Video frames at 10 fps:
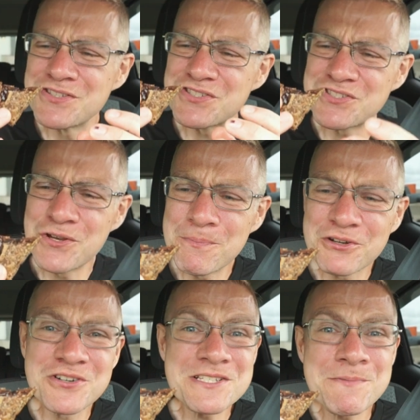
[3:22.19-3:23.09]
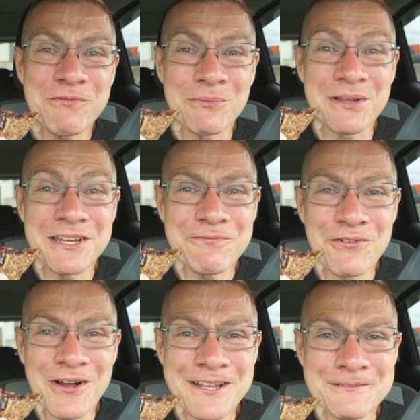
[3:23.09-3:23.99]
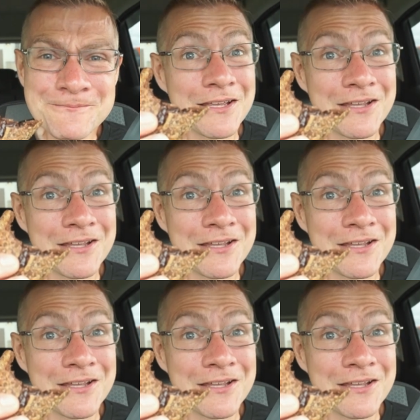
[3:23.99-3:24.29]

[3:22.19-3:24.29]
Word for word: super crispy from the deep frying.